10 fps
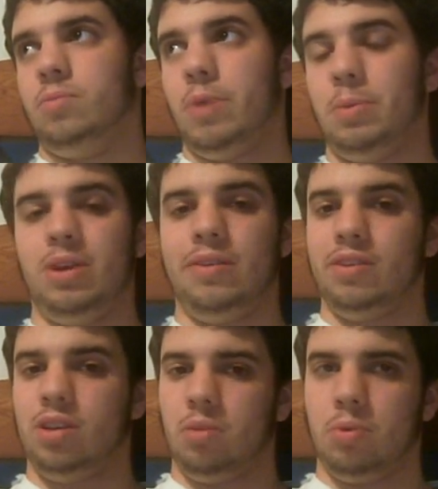maybe
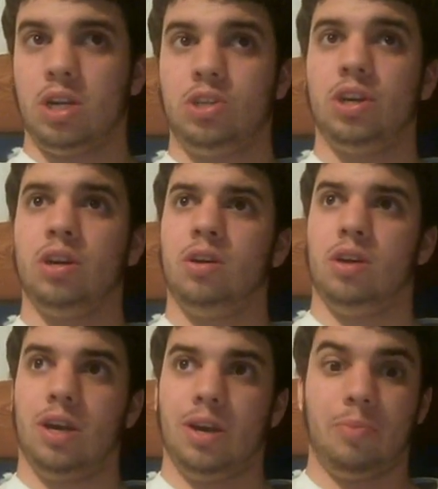even a little pudgier,
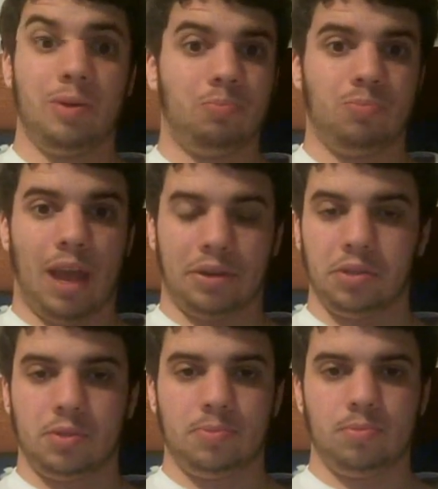but
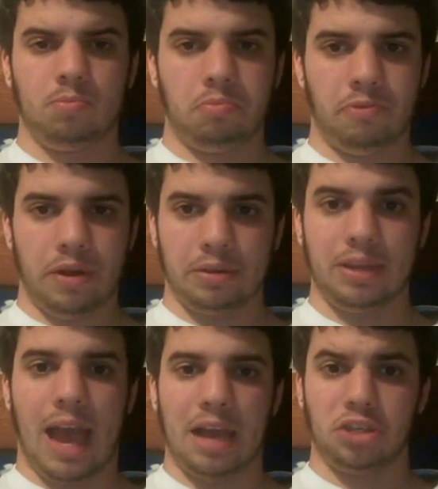actually
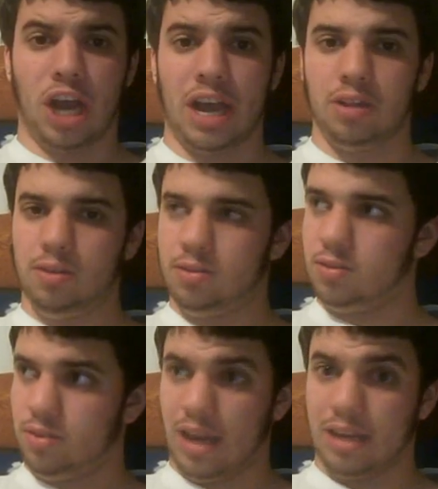fairly agile,
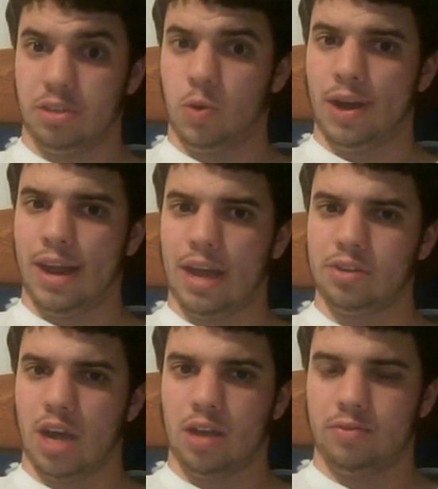actually quite
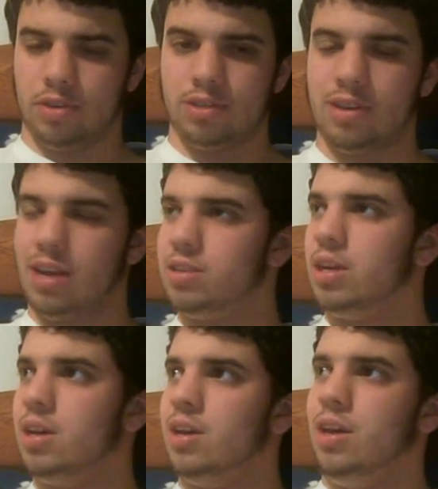agile for his size.
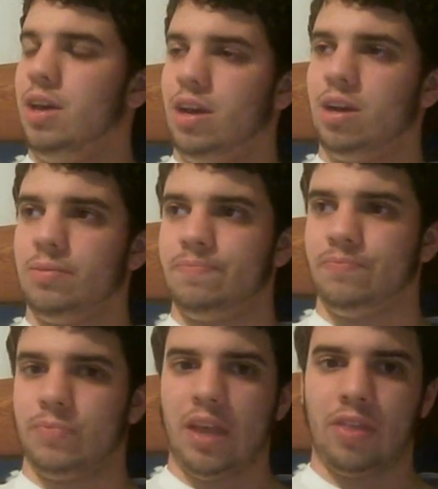And
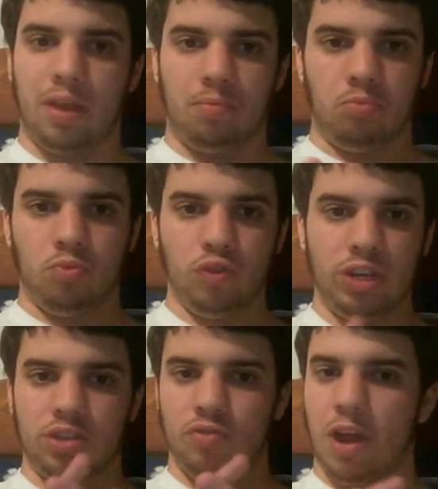then
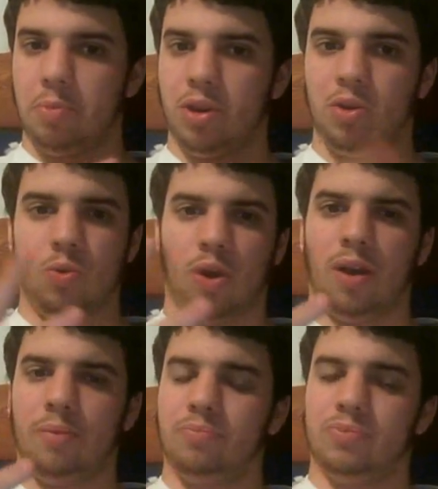Reese and Redmond, who
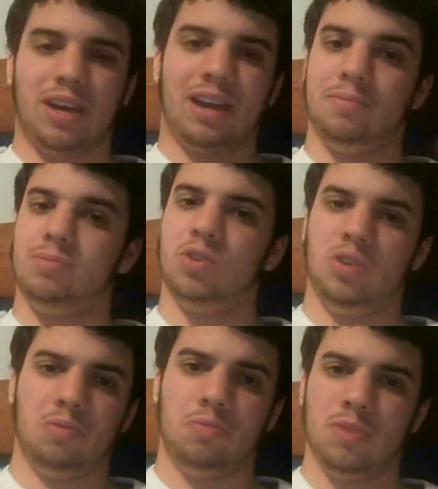are kind of
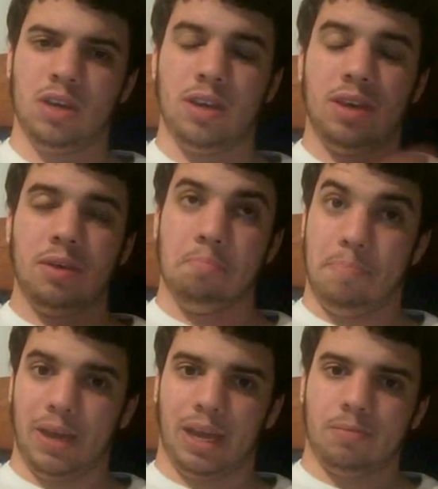two
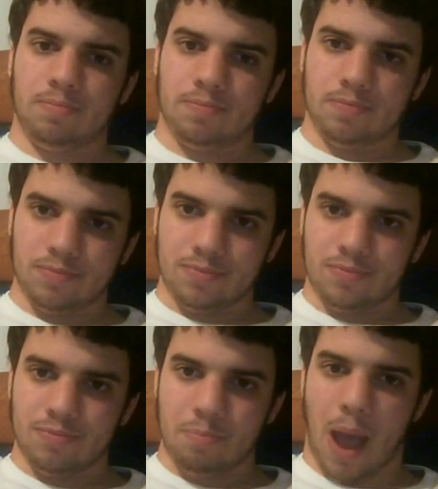big
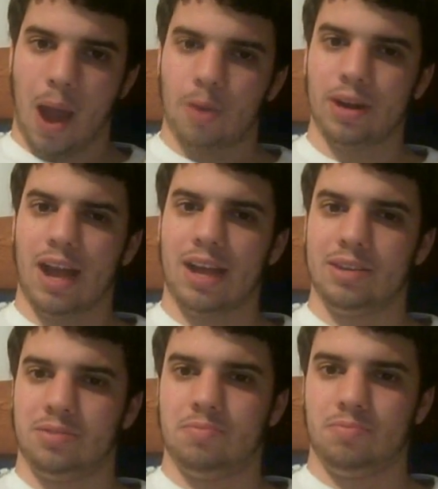power
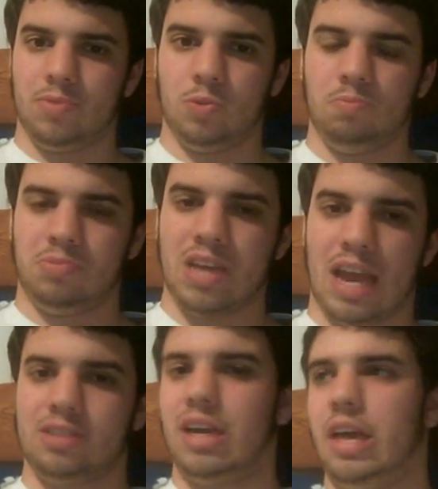guys who
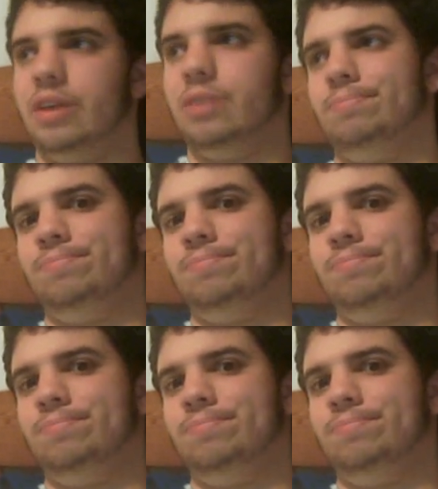tag together.